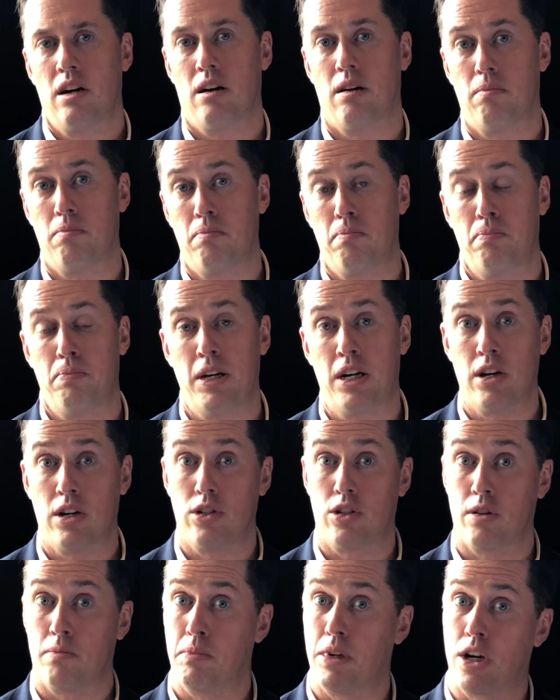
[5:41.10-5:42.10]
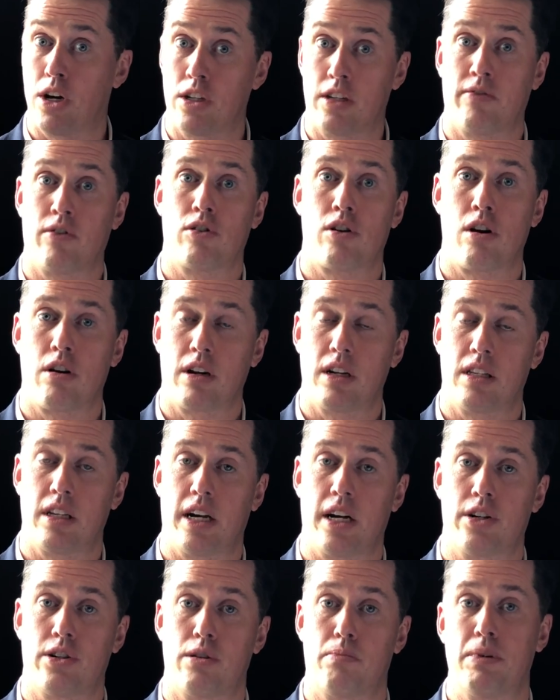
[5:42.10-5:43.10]
um, because because of our
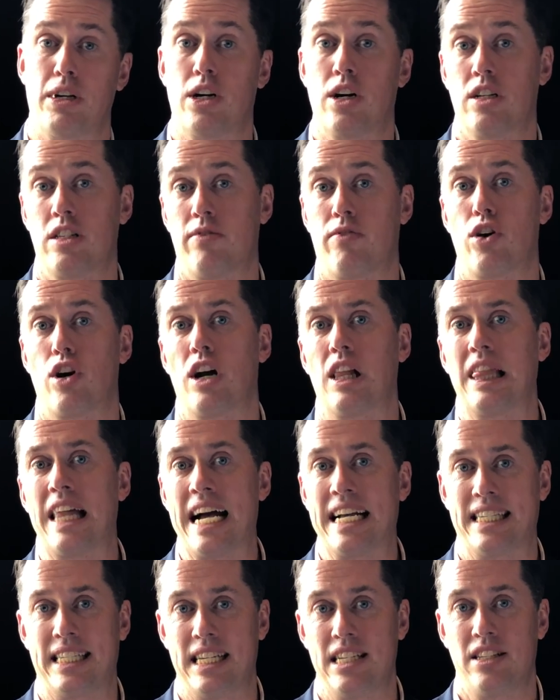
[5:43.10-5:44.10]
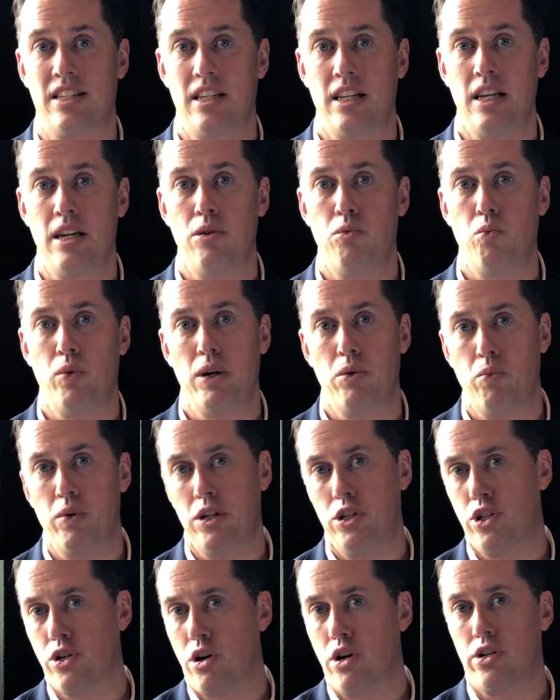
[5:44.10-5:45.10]
architecture because of our elasticity we,
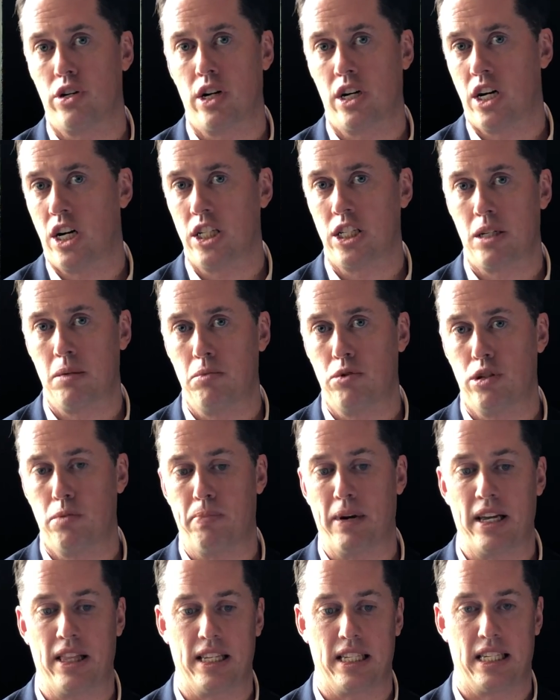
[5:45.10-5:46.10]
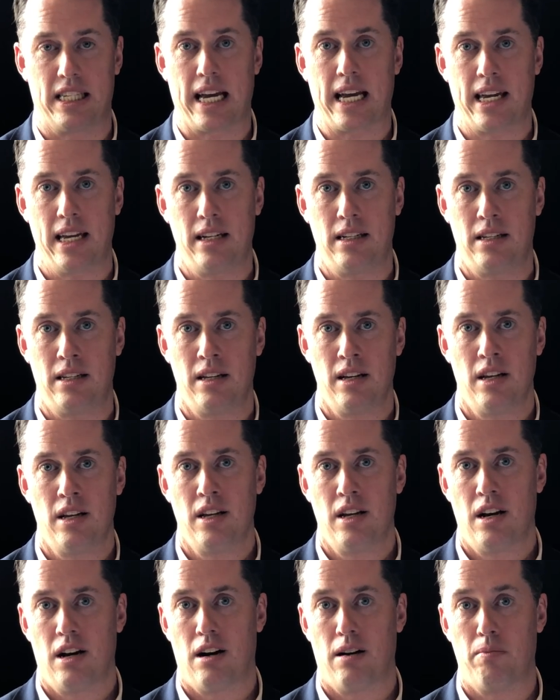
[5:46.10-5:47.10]
we charge our customers by the second
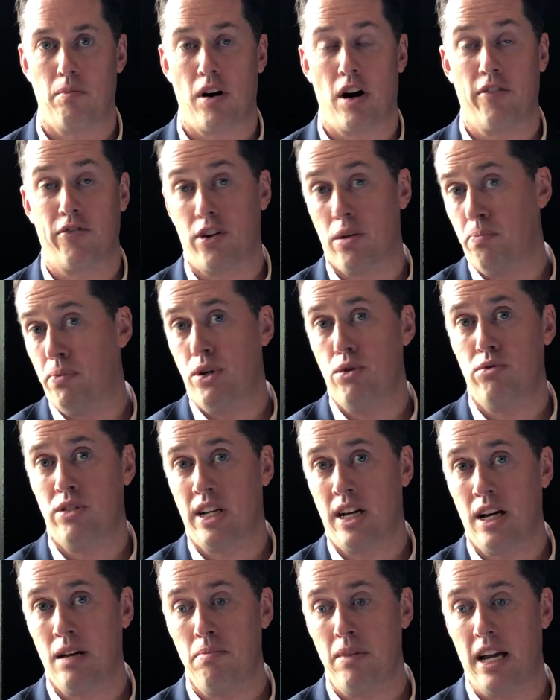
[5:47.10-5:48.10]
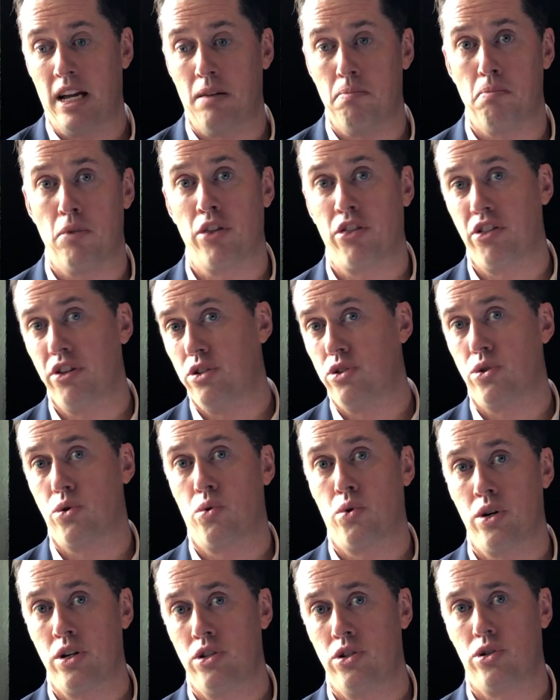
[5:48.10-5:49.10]
um, of compute time and monthly
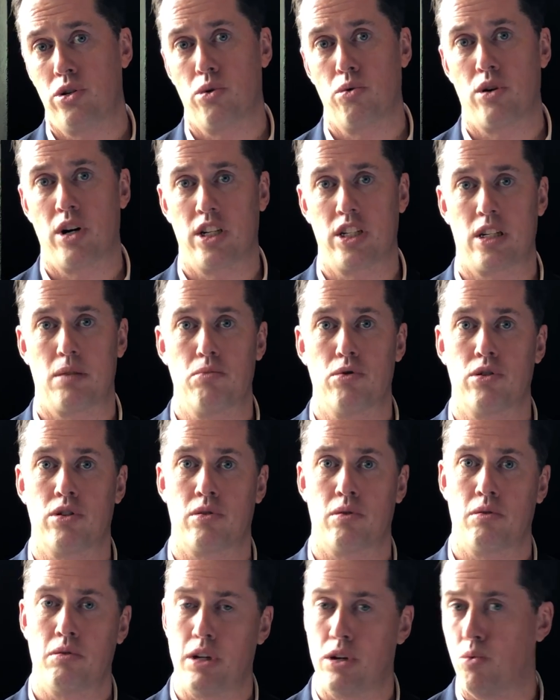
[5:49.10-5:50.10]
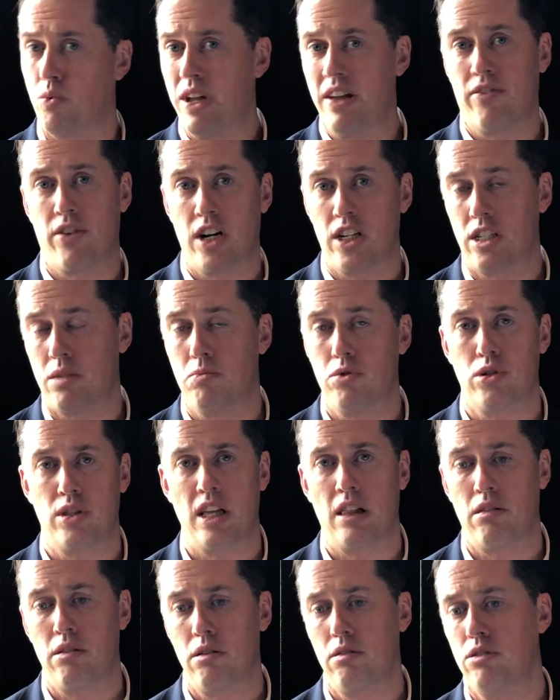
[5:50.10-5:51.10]
storage. So customers, you know, we have customers
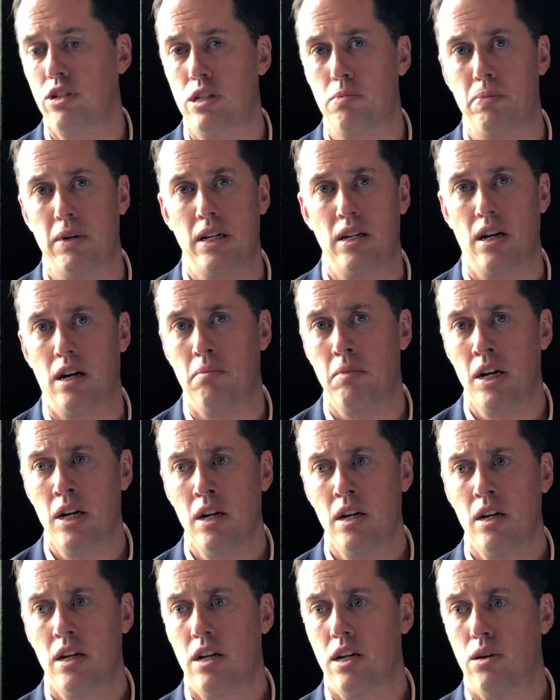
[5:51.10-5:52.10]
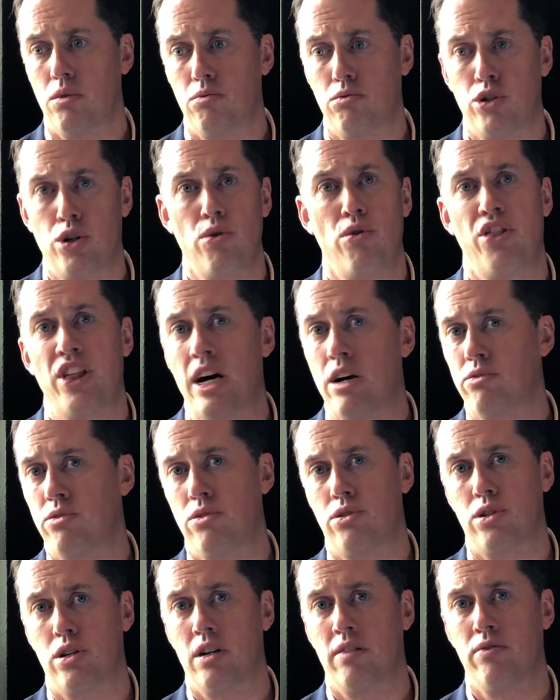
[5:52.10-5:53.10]
that literally spend up, you know,
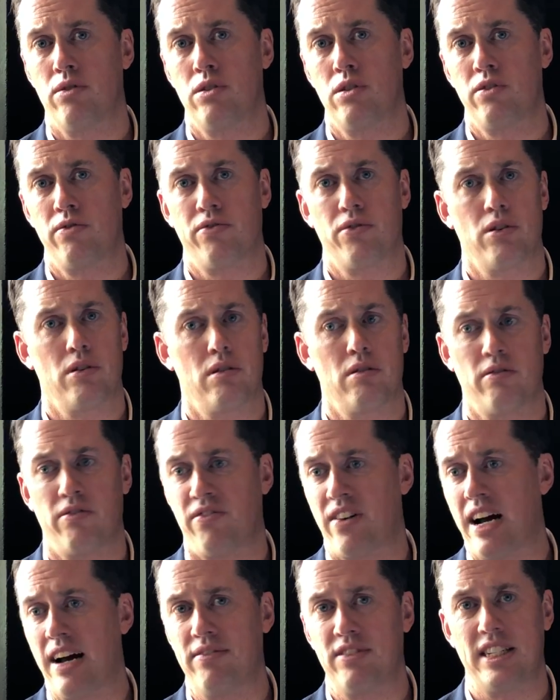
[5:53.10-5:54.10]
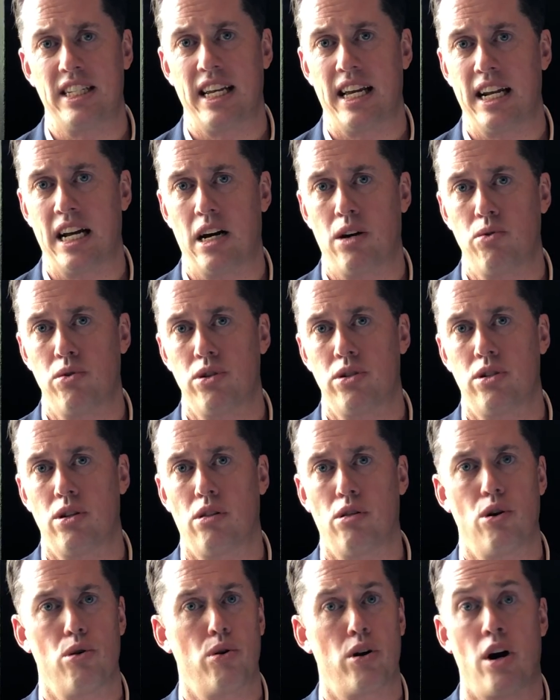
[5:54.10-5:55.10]
2,000 servers for five to 10 hours to
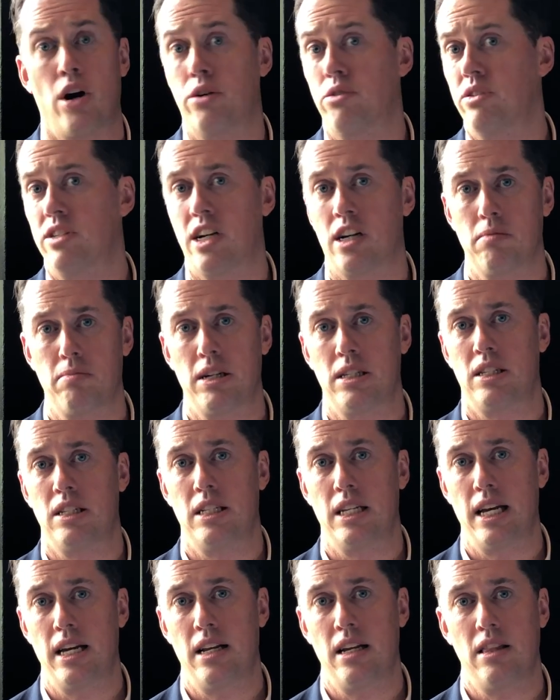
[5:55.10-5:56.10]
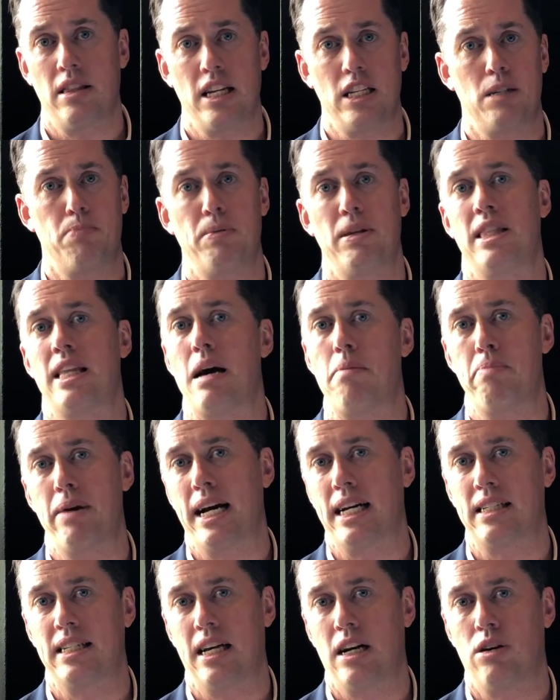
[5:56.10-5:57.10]
load 100 terabytes of data, and they spin that
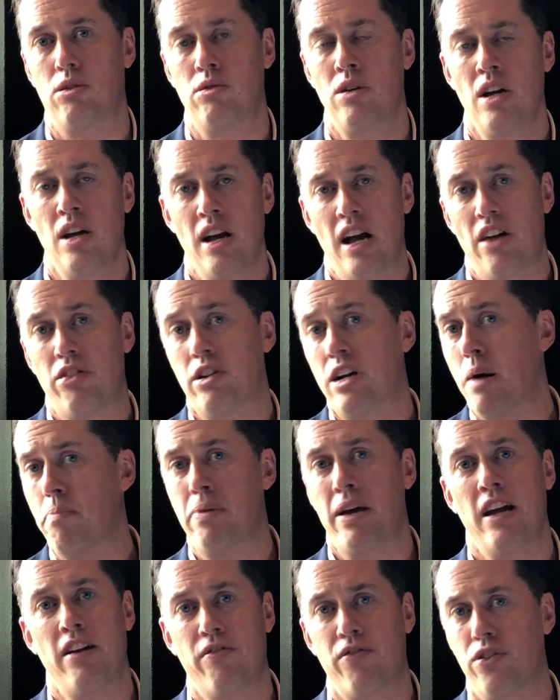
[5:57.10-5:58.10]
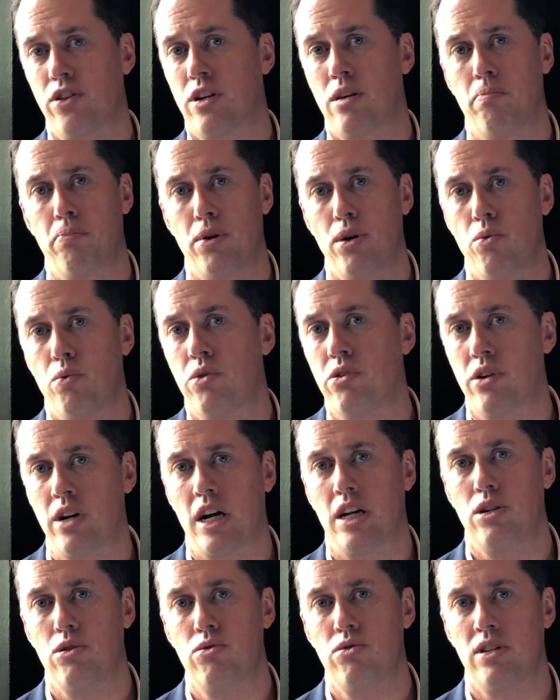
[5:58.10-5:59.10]
back down, and they're not paying for the compute when they're
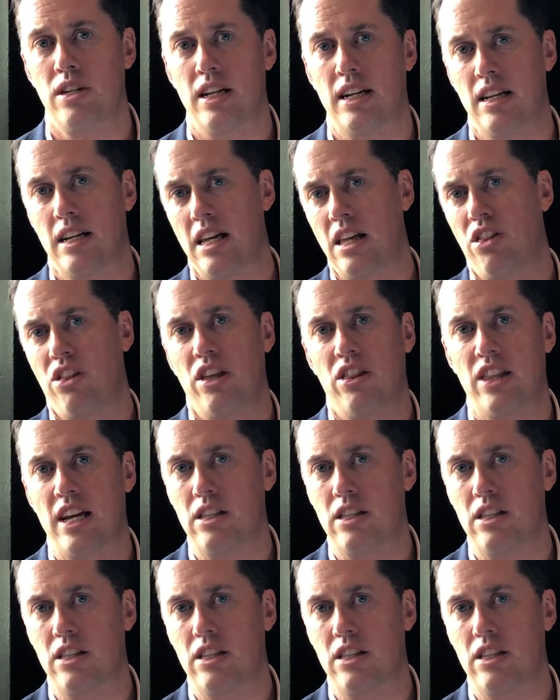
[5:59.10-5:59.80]
not using it. And I hmm. think